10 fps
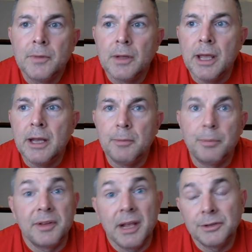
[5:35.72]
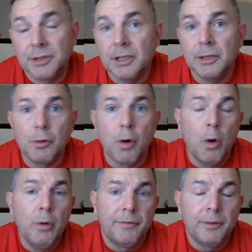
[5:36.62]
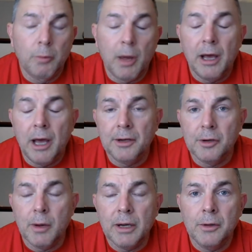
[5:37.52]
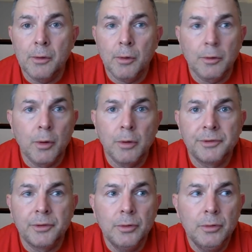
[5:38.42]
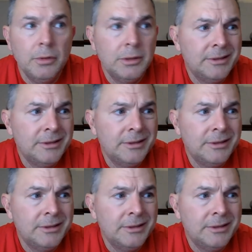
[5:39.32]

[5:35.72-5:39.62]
And it potentially could grow if the line of credit grows too.